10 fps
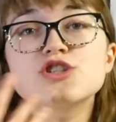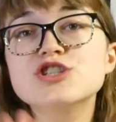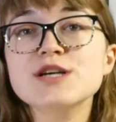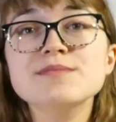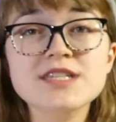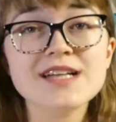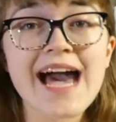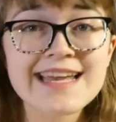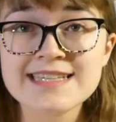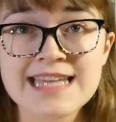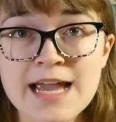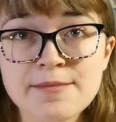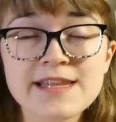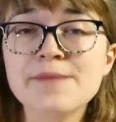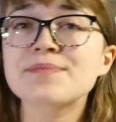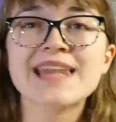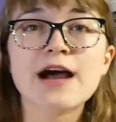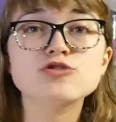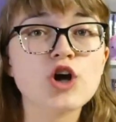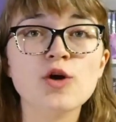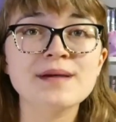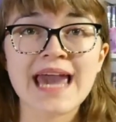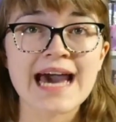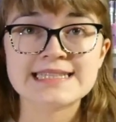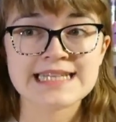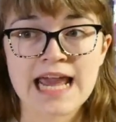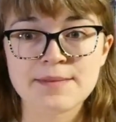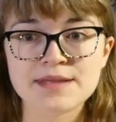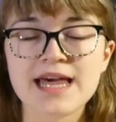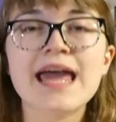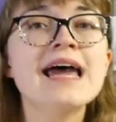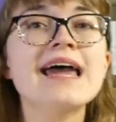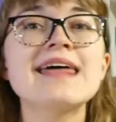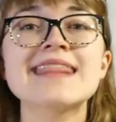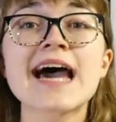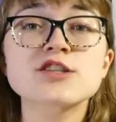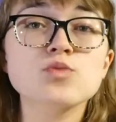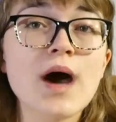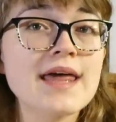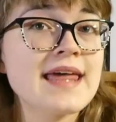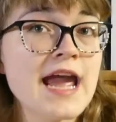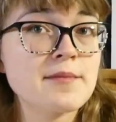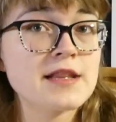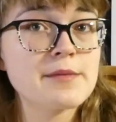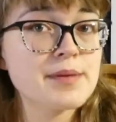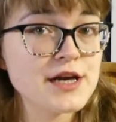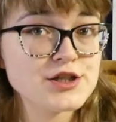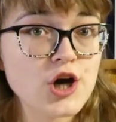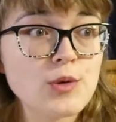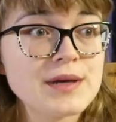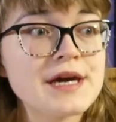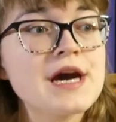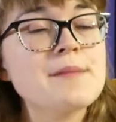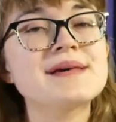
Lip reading: Jim still has his amulet, now Toby has an amulet, and that's why the amulet picked Toby.